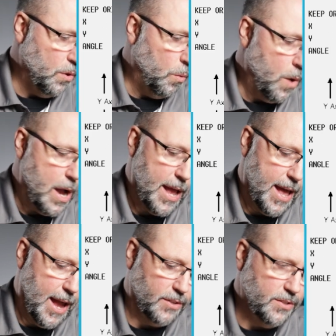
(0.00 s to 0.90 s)
the
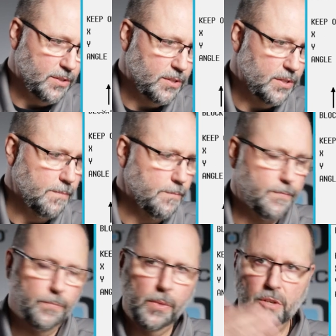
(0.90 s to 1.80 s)
Y-axis
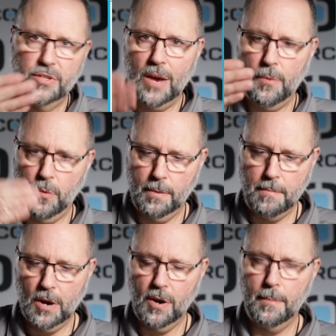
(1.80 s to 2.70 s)
because now we want a
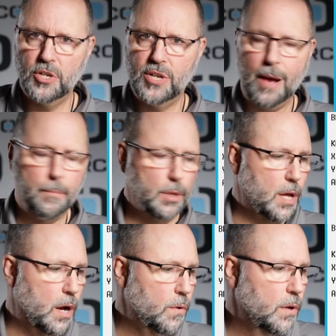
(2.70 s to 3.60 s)
mirror image down
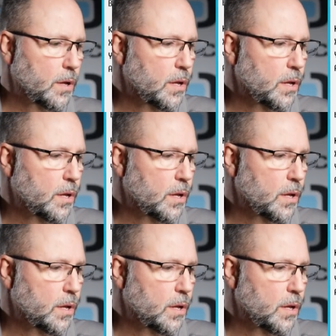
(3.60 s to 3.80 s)
below.